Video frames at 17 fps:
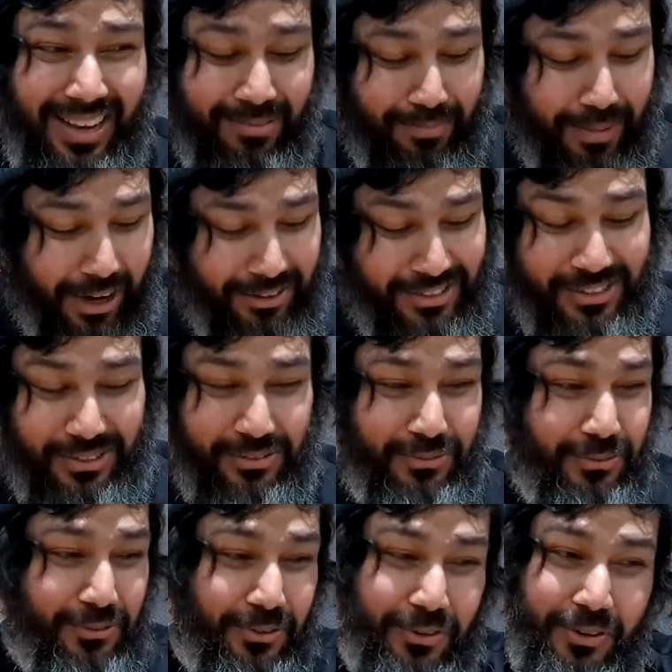Mario
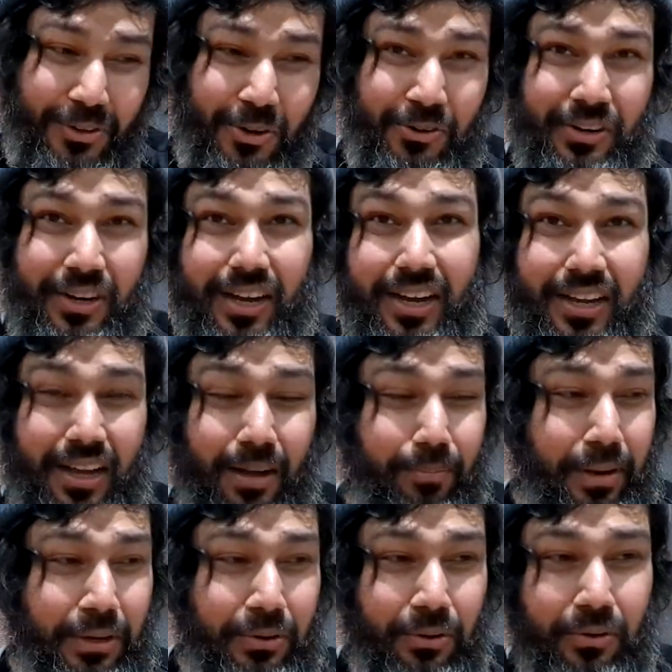64, GoldenEye, I
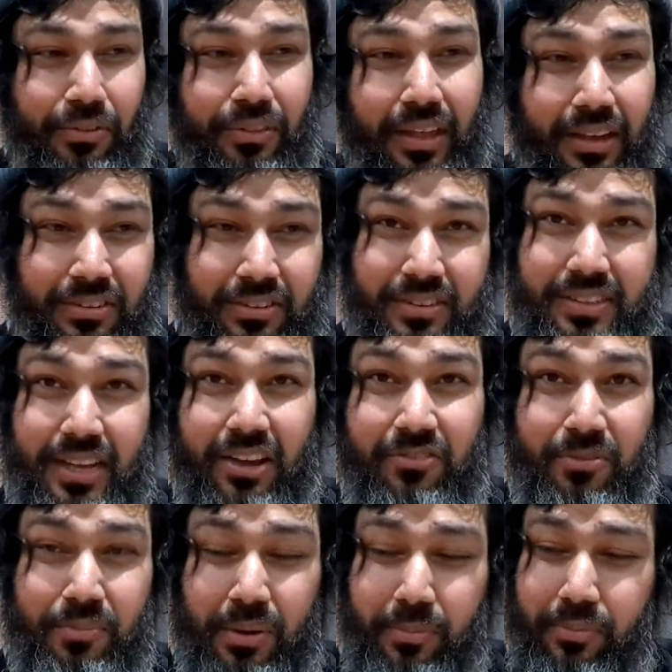played all of that to death
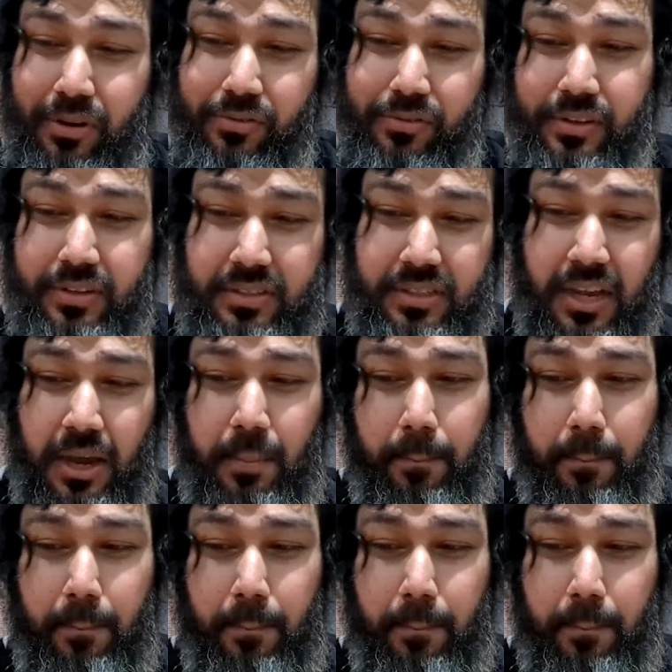with my brothers.